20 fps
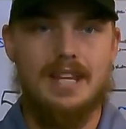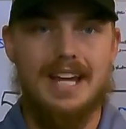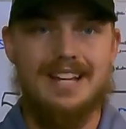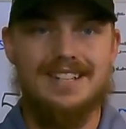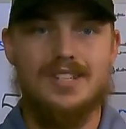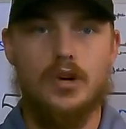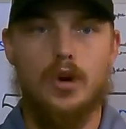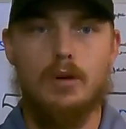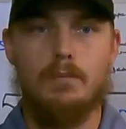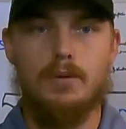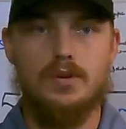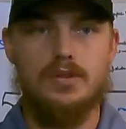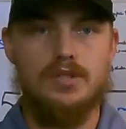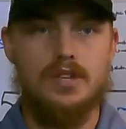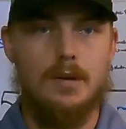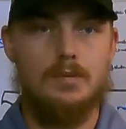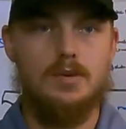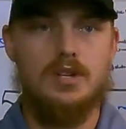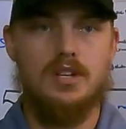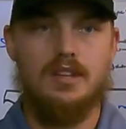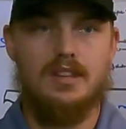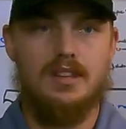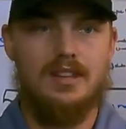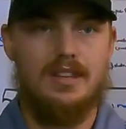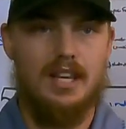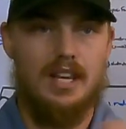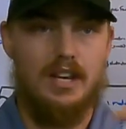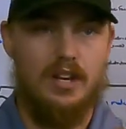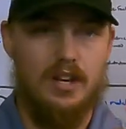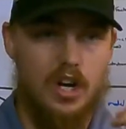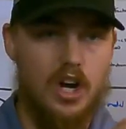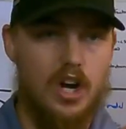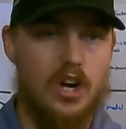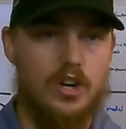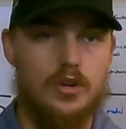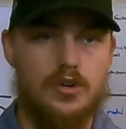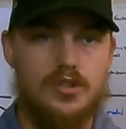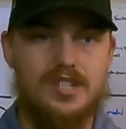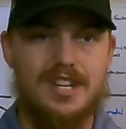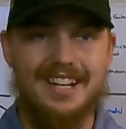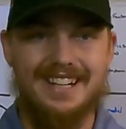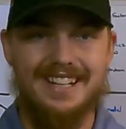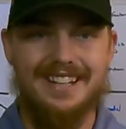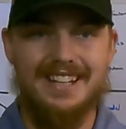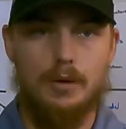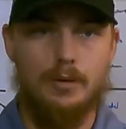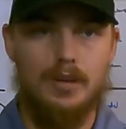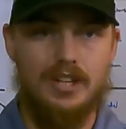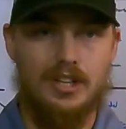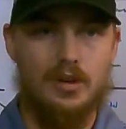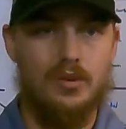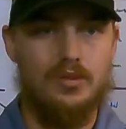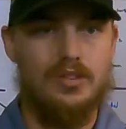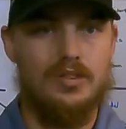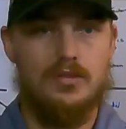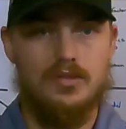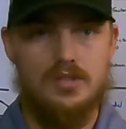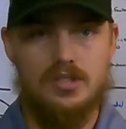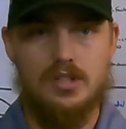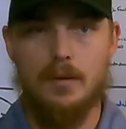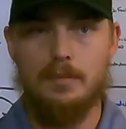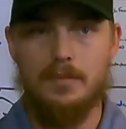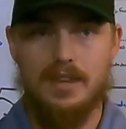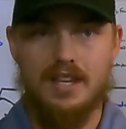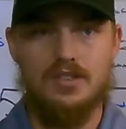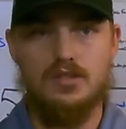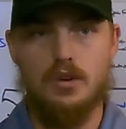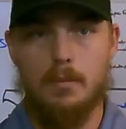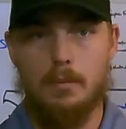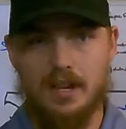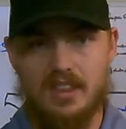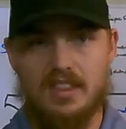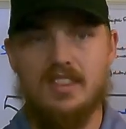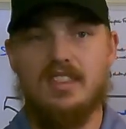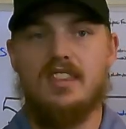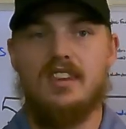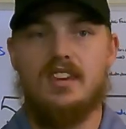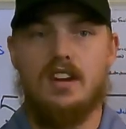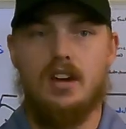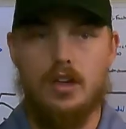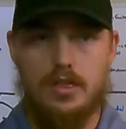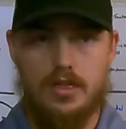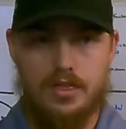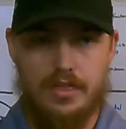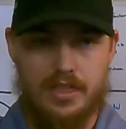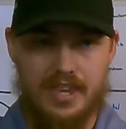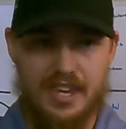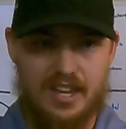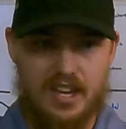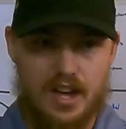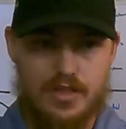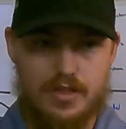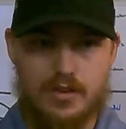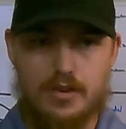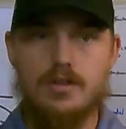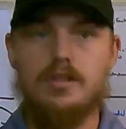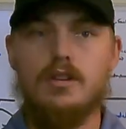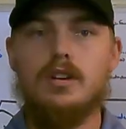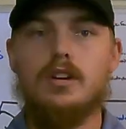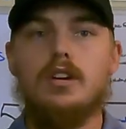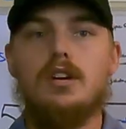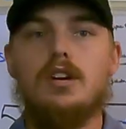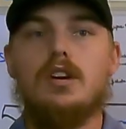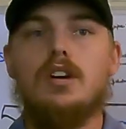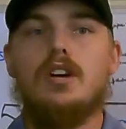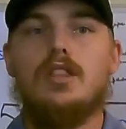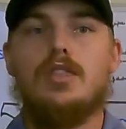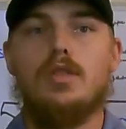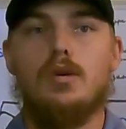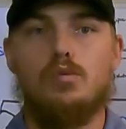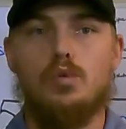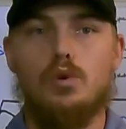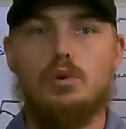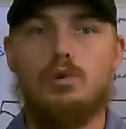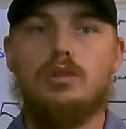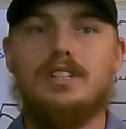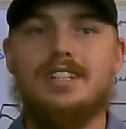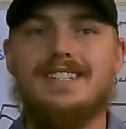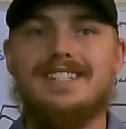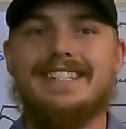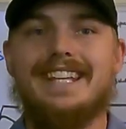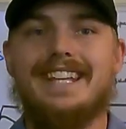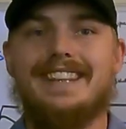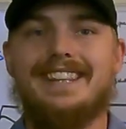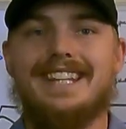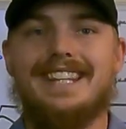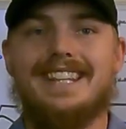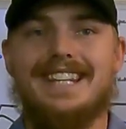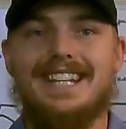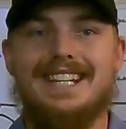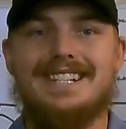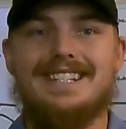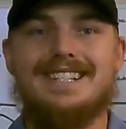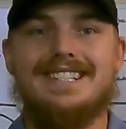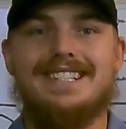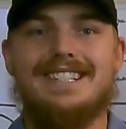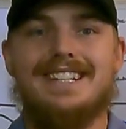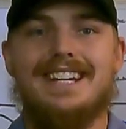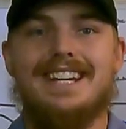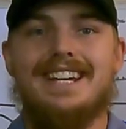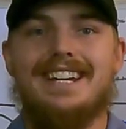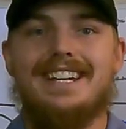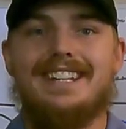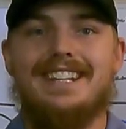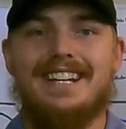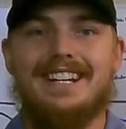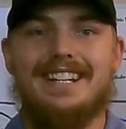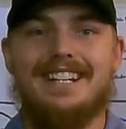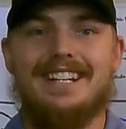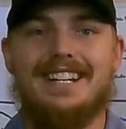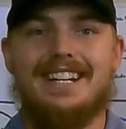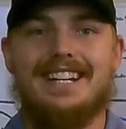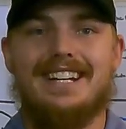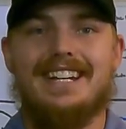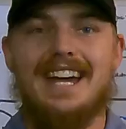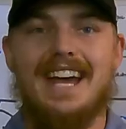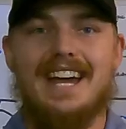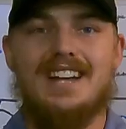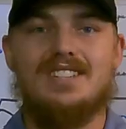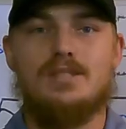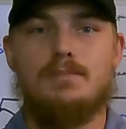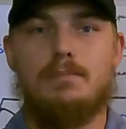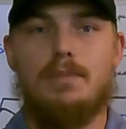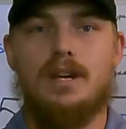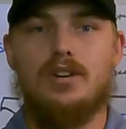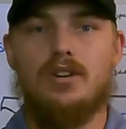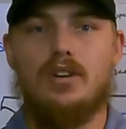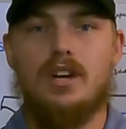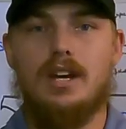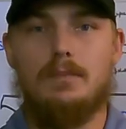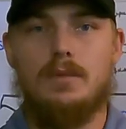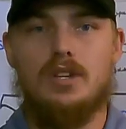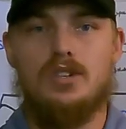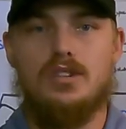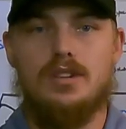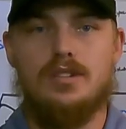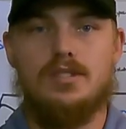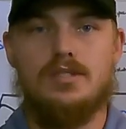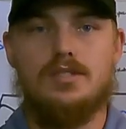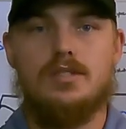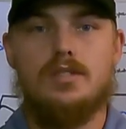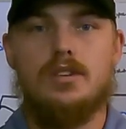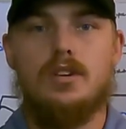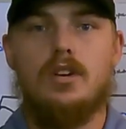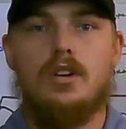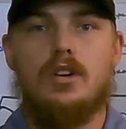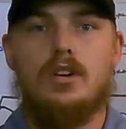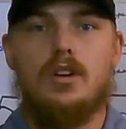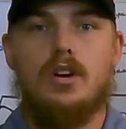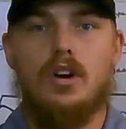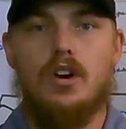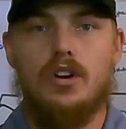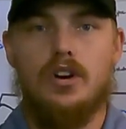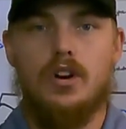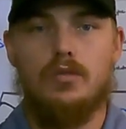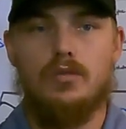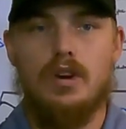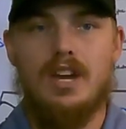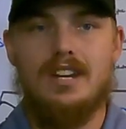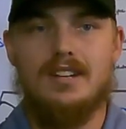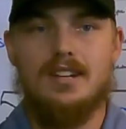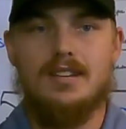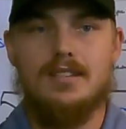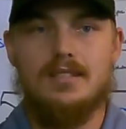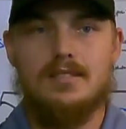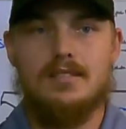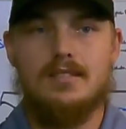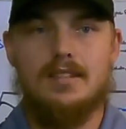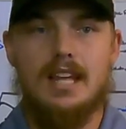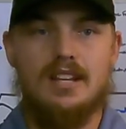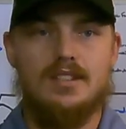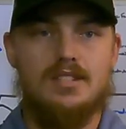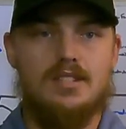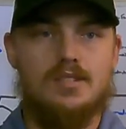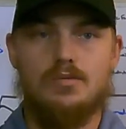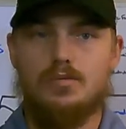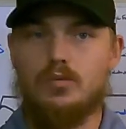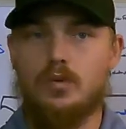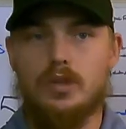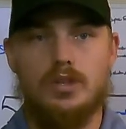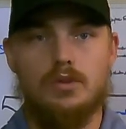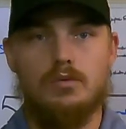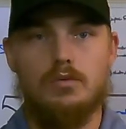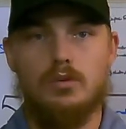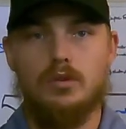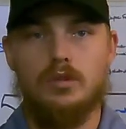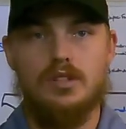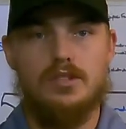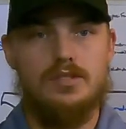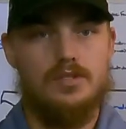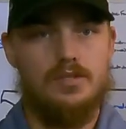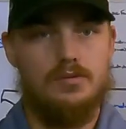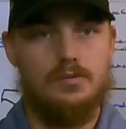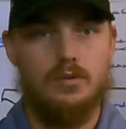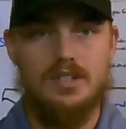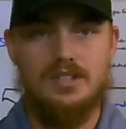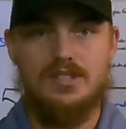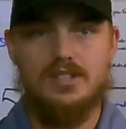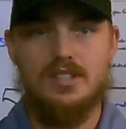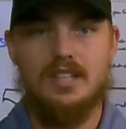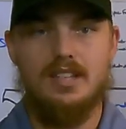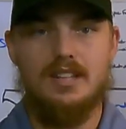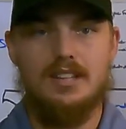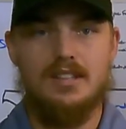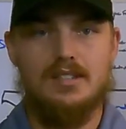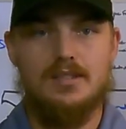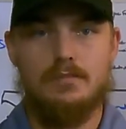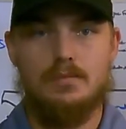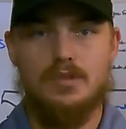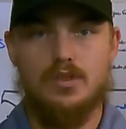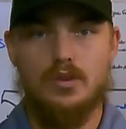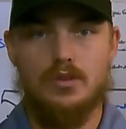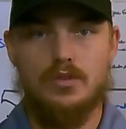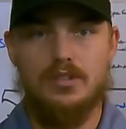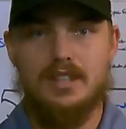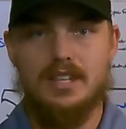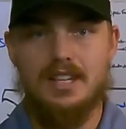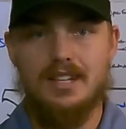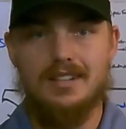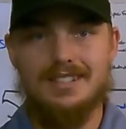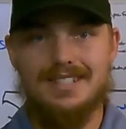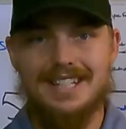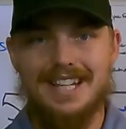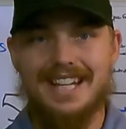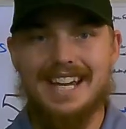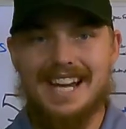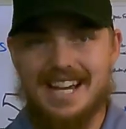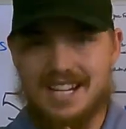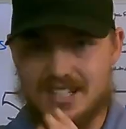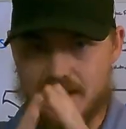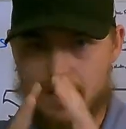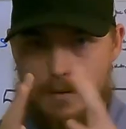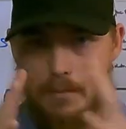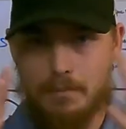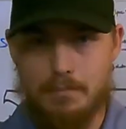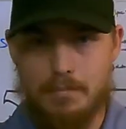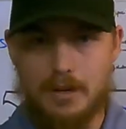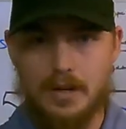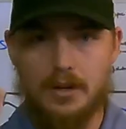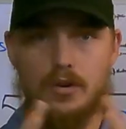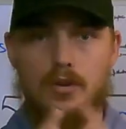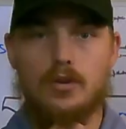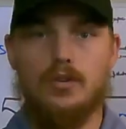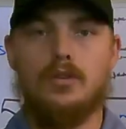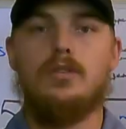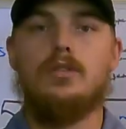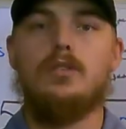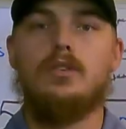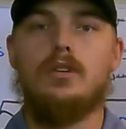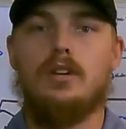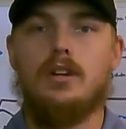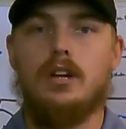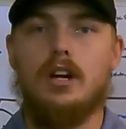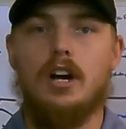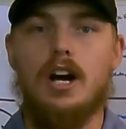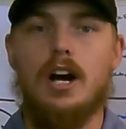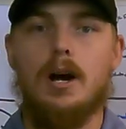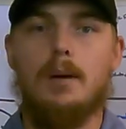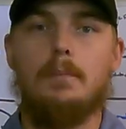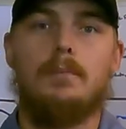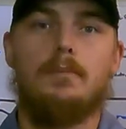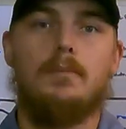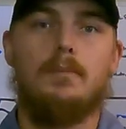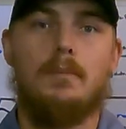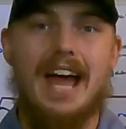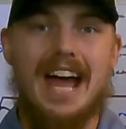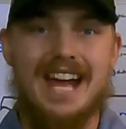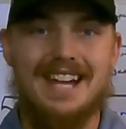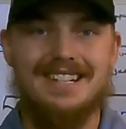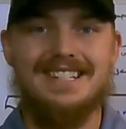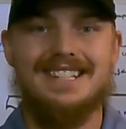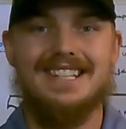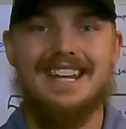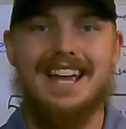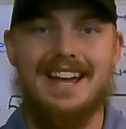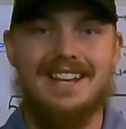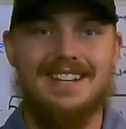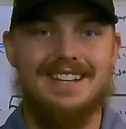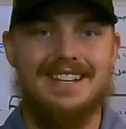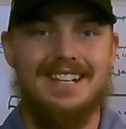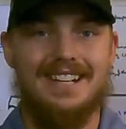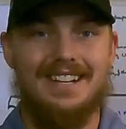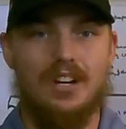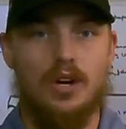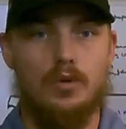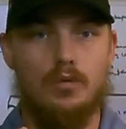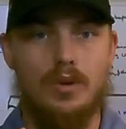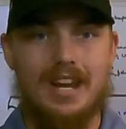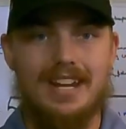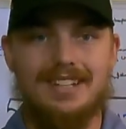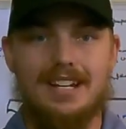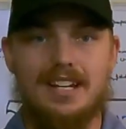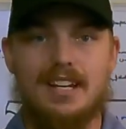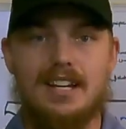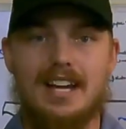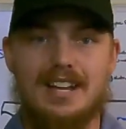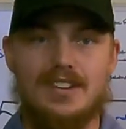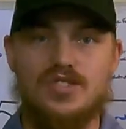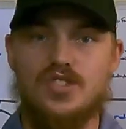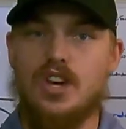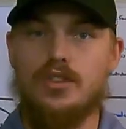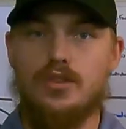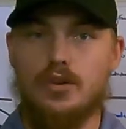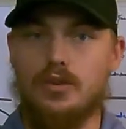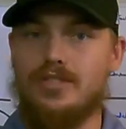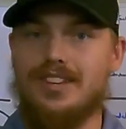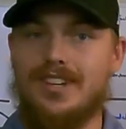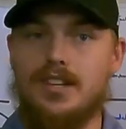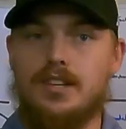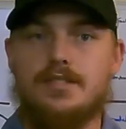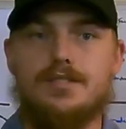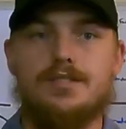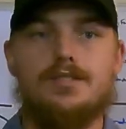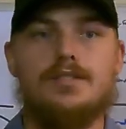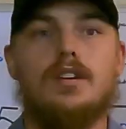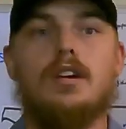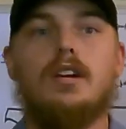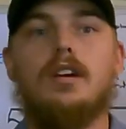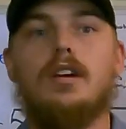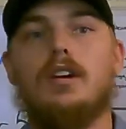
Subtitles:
That's our perception and understanding that we know some things are bigger than the other. The rule is that the things that cast bigger images on our retinas, that's what the rule is. We see certain things, they cast a bigger mass in our retina as other things.